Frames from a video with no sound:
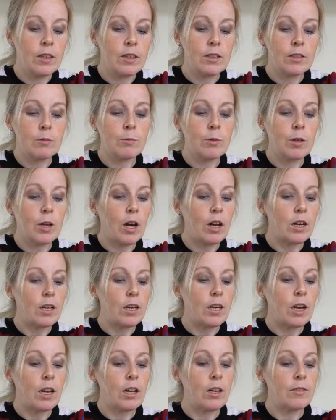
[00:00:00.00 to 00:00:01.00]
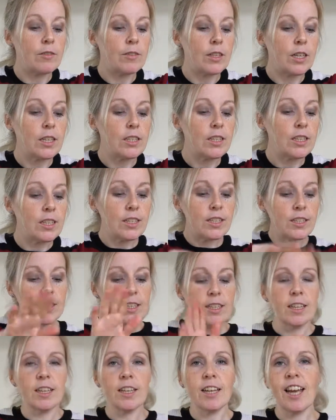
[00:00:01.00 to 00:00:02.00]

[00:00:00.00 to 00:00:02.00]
some garlic cloves and onion,